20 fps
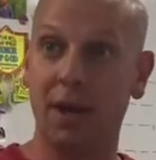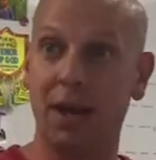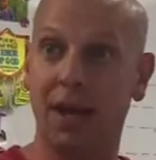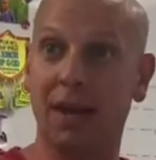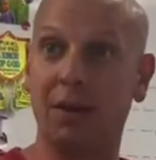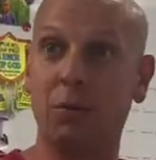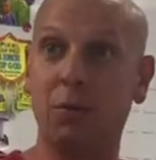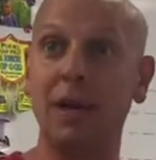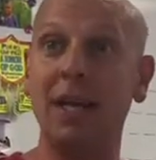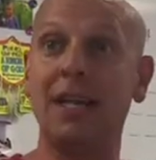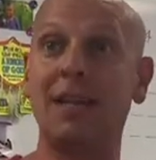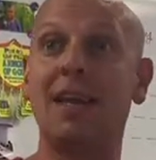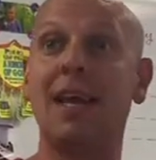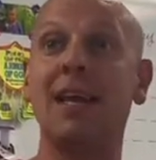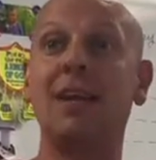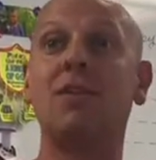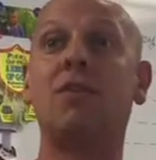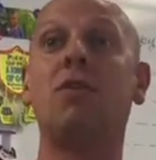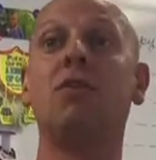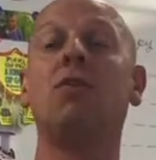And we
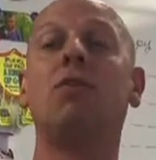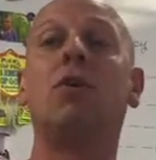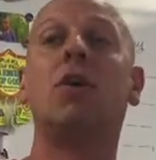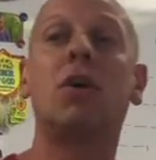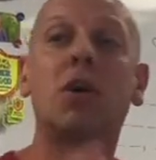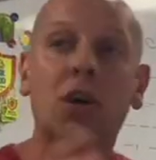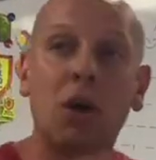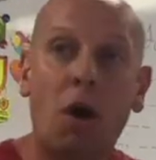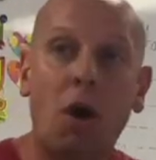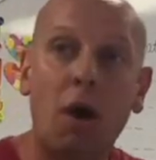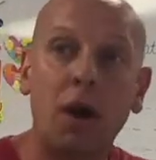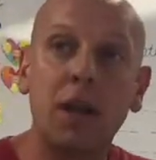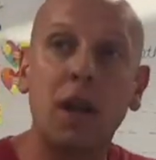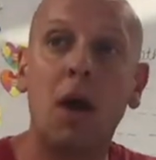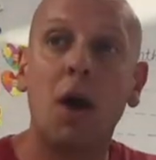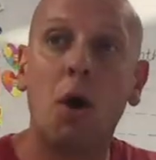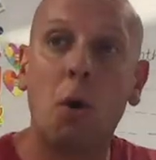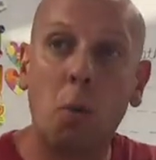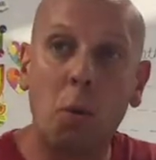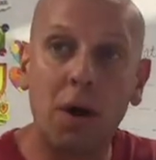tend to look
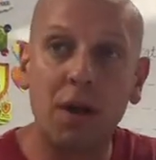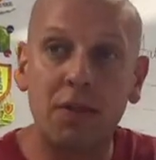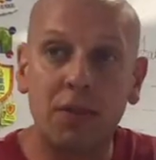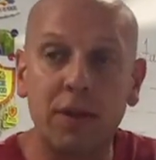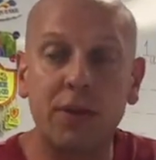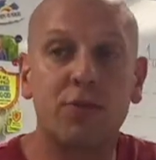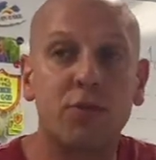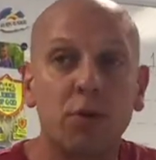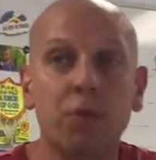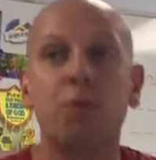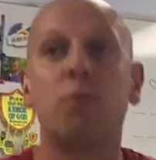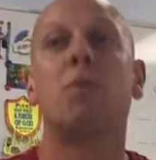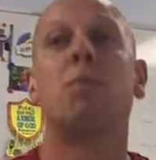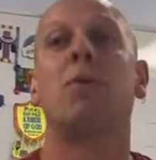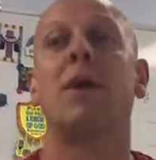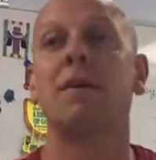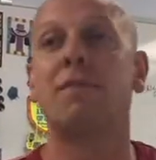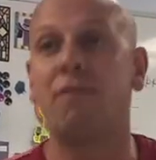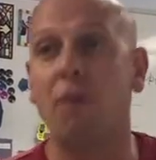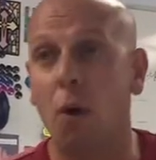on what the truth will
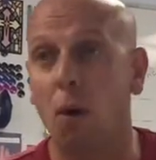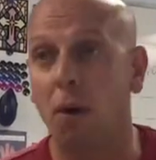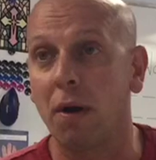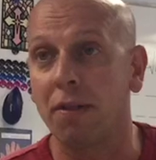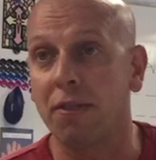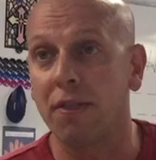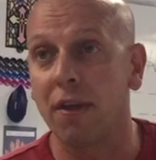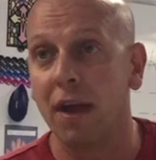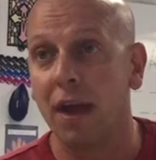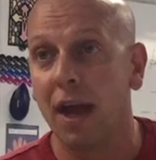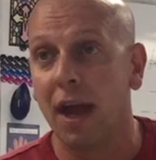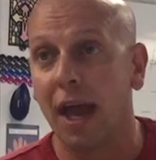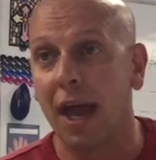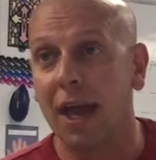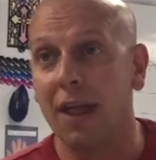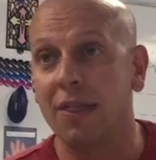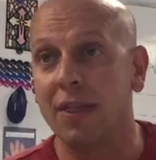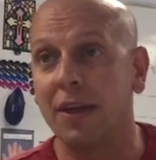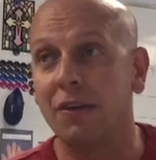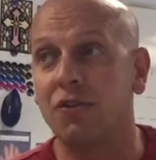bring forth
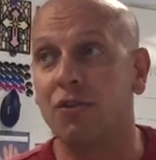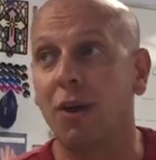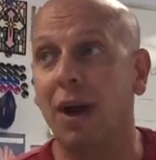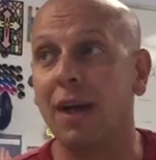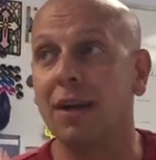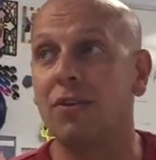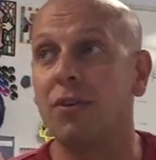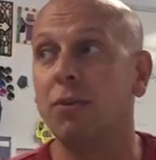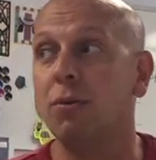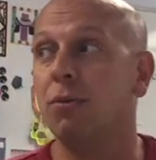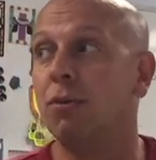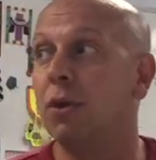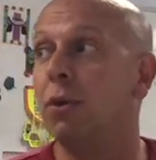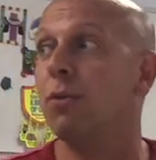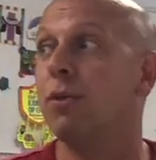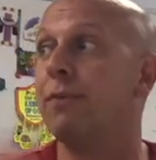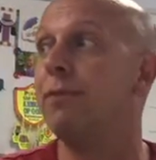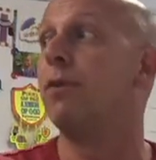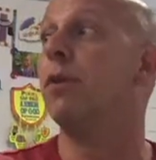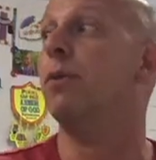and then try to do
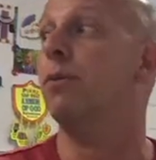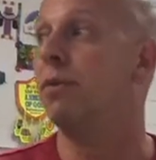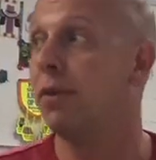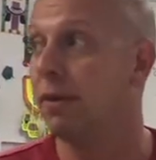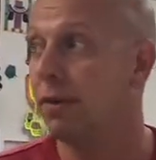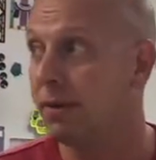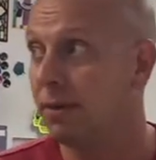the fruit.